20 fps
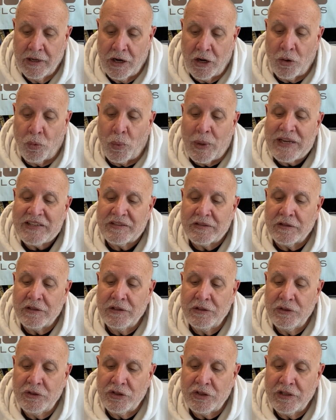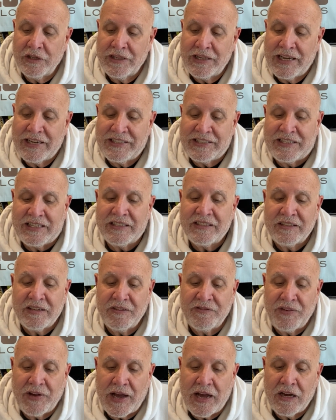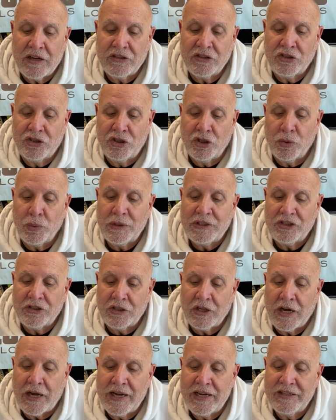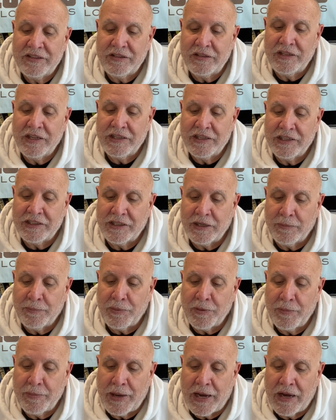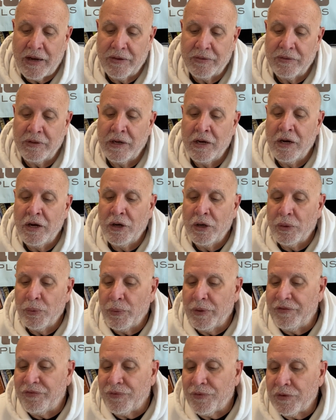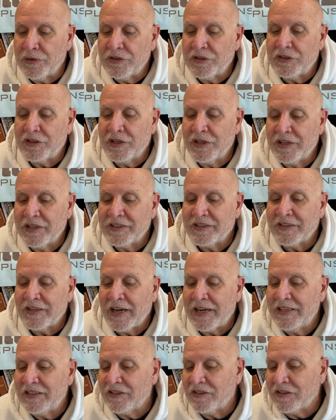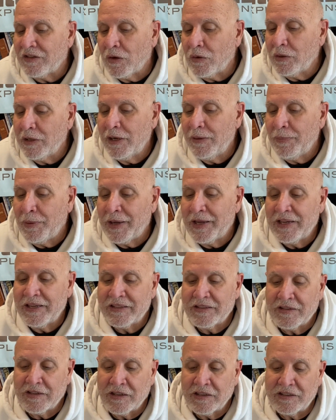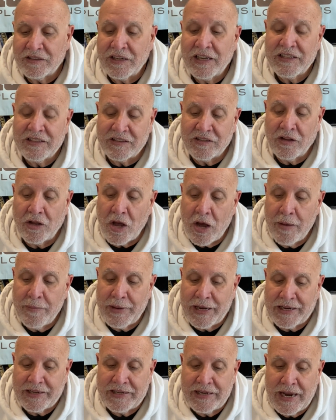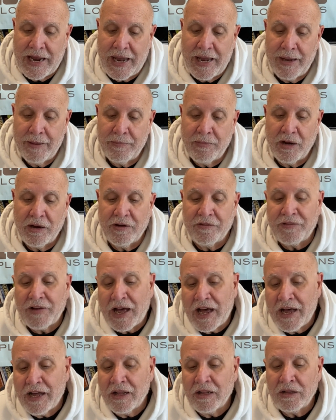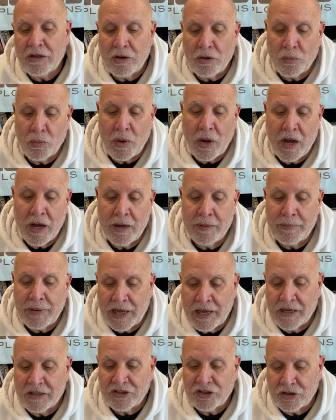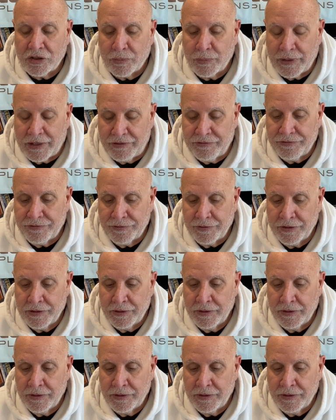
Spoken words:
a resolution that disavows Jewish ties to the Temple Mount, refers to the site solely by its Islamic name of Al-Haram al-Sharif.